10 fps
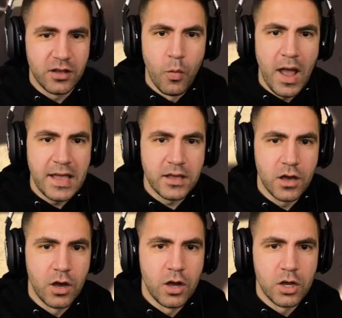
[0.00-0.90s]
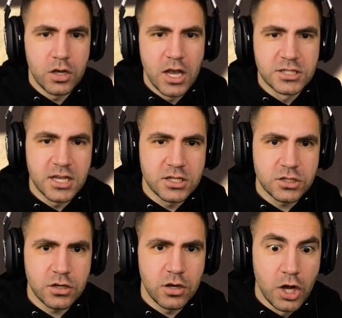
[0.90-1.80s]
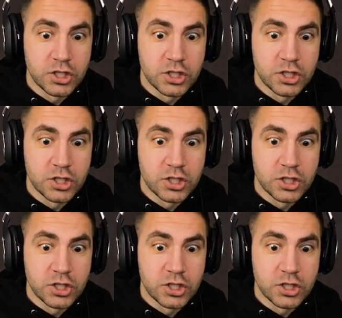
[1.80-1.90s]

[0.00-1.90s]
Wait, is this a